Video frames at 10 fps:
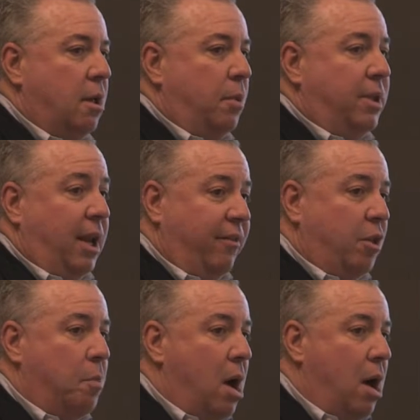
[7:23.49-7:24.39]
But then if the
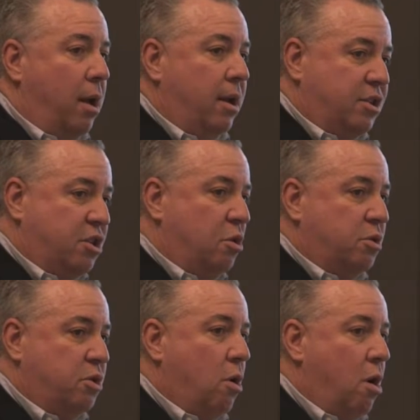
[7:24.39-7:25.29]
bond is too
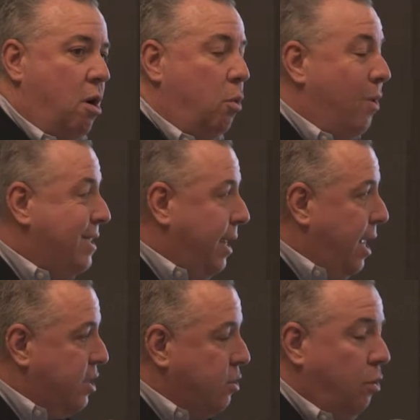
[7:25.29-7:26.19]
strong, once it
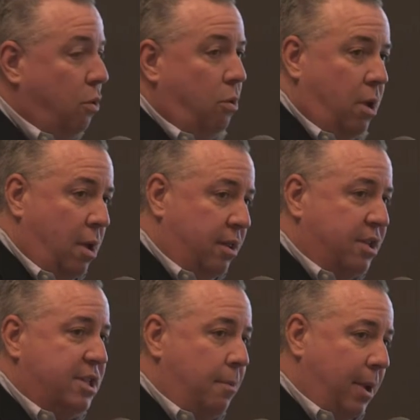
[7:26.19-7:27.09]
gets through the
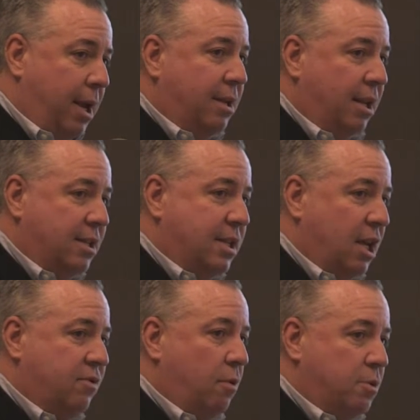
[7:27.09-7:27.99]
stomach into the
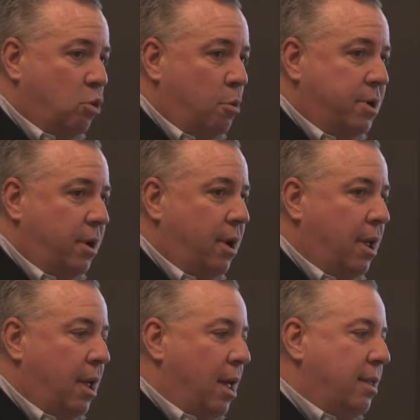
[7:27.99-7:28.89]
cells for absorption,
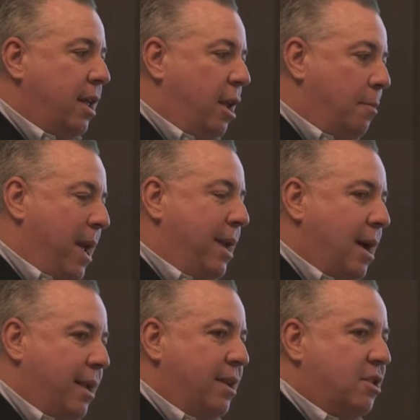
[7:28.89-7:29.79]
then it may
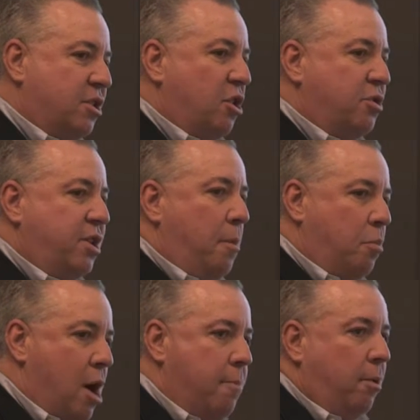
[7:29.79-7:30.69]
not disassociate
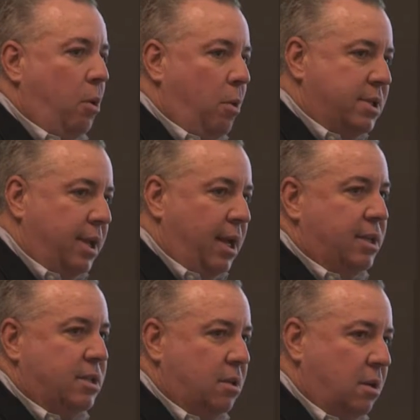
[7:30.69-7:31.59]
properly once it
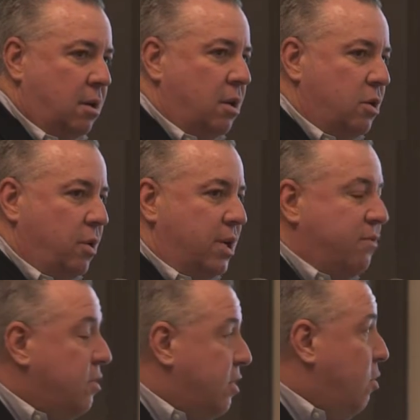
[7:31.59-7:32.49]
gets
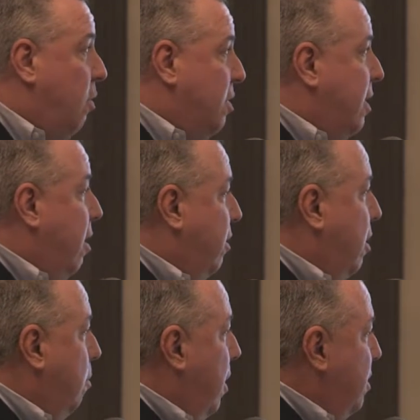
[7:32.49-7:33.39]
transverses through the cell into
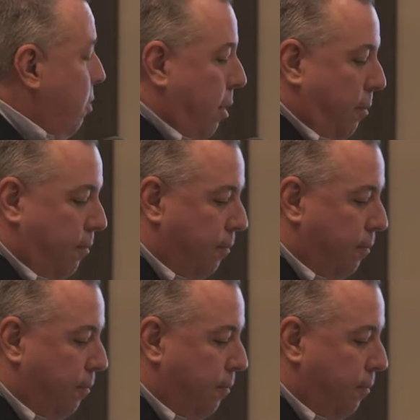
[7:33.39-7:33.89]
the bloodstream.